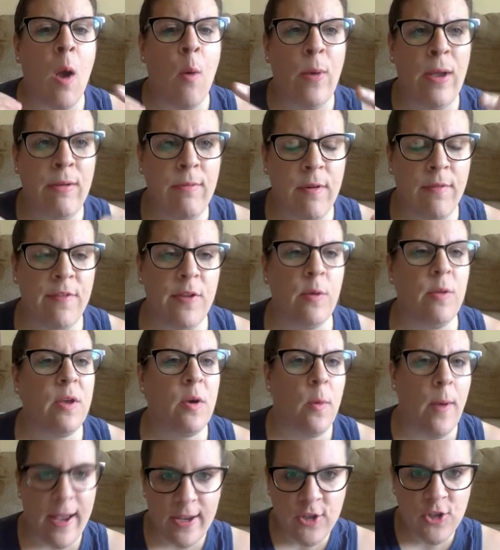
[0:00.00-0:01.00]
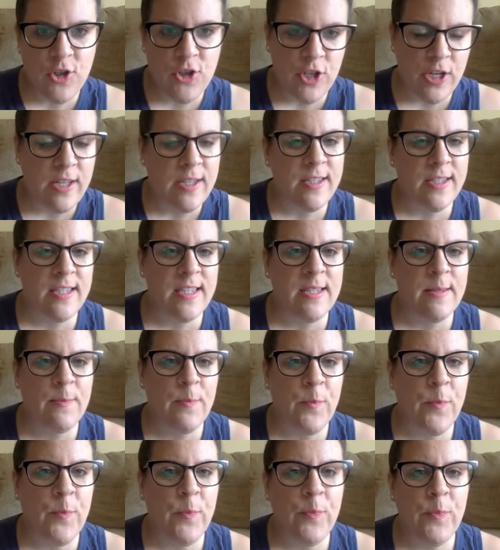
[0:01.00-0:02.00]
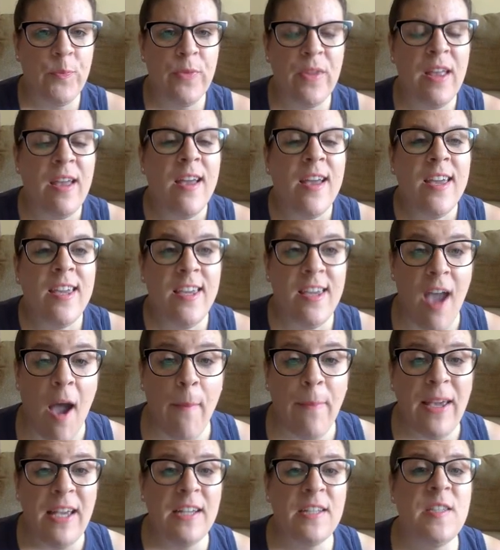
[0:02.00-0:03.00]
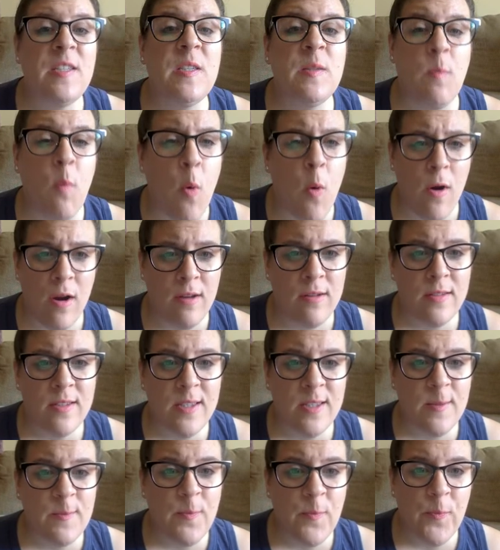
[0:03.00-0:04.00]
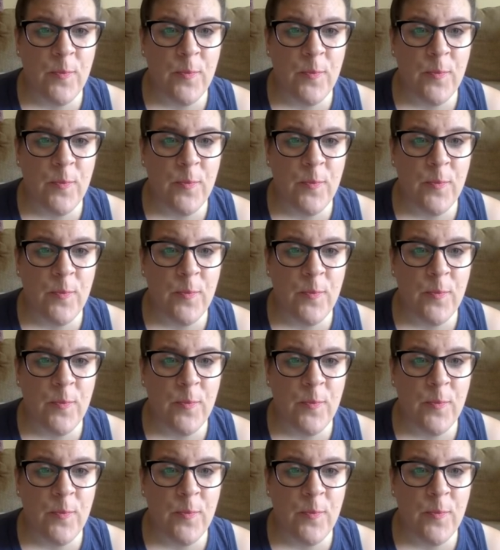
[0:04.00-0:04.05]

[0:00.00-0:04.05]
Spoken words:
we review the questions. Yummy s'mores.